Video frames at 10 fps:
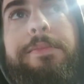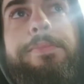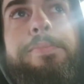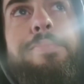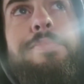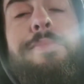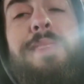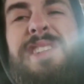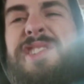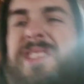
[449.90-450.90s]

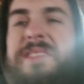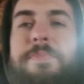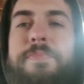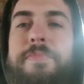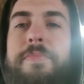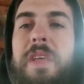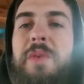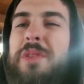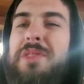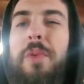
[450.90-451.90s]
it wasn't what
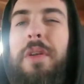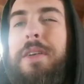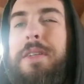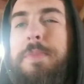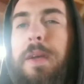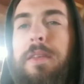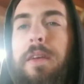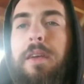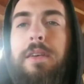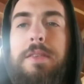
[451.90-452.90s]
I expected, I guess.
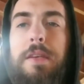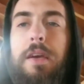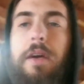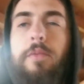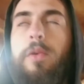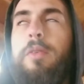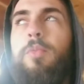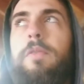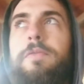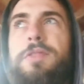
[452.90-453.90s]
I wanted one for
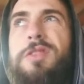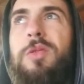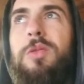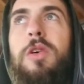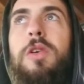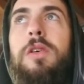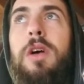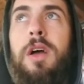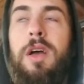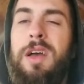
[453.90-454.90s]
so long. I
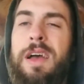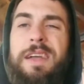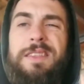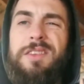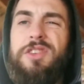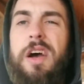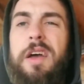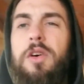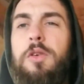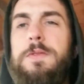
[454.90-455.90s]
had such high hopes
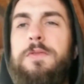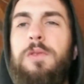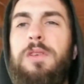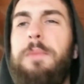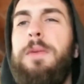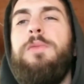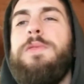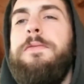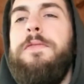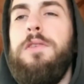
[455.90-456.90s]
for it. I mean, it was a fun
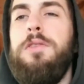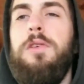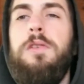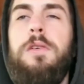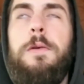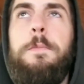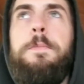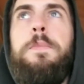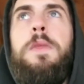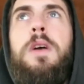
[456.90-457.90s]
car,
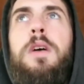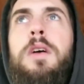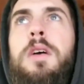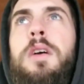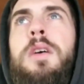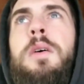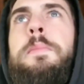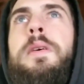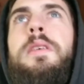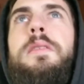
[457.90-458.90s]
but
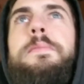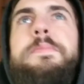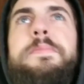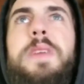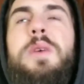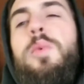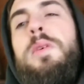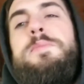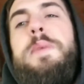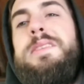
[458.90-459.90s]
it was
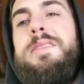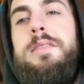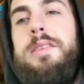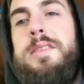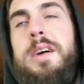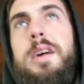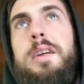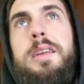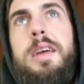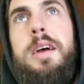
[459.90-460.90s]
basically stock. It had
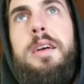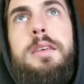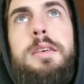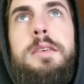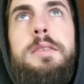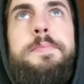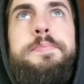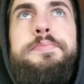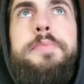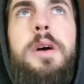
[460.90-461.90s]
a
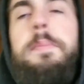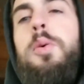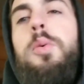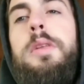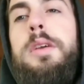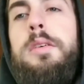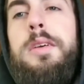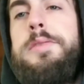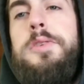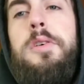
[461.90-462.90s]
pulley, exhaust,
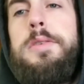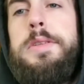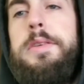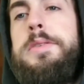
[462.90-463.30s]
and a tune,